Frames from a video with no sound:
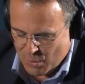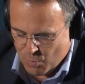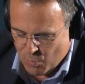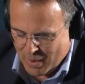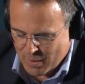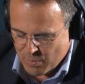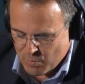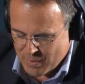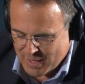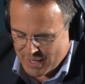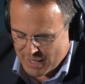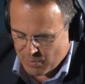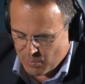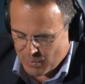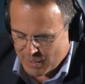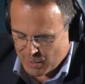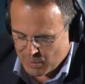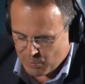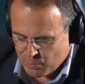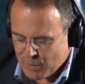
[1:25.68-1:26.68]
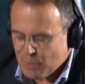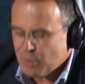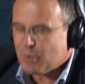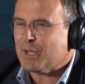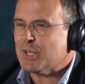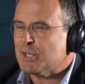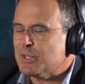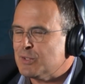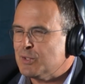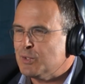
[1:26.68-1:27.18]
When we
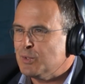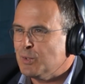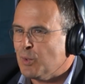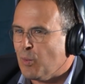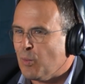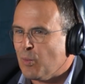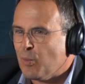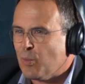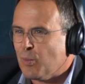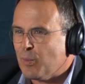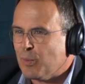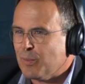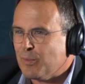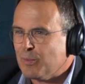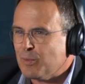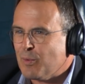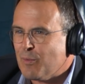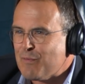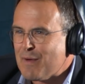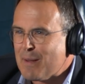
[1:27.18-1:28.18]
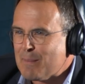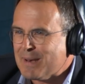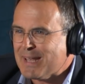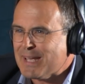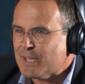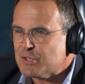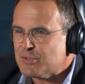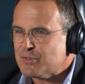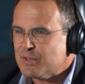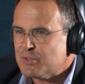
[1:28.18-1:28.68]
look at your
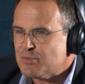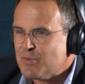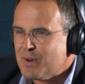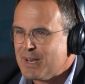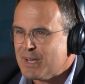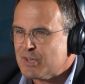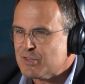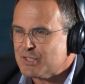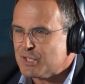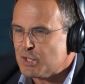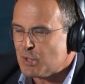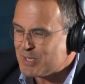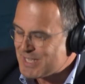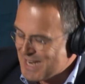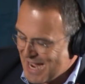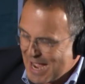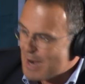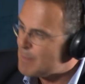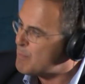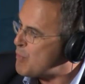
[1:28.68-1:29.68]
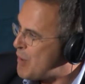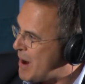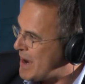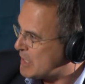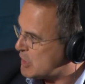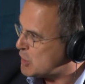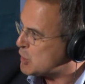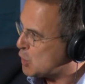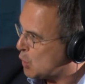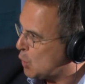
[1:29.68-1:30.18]
family history, it's really interesting. Your dad
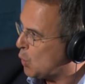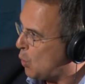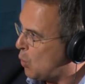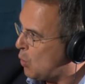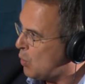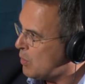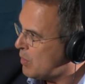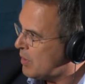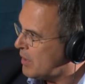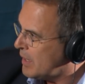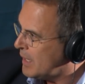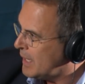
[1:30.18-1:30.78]
practiced law,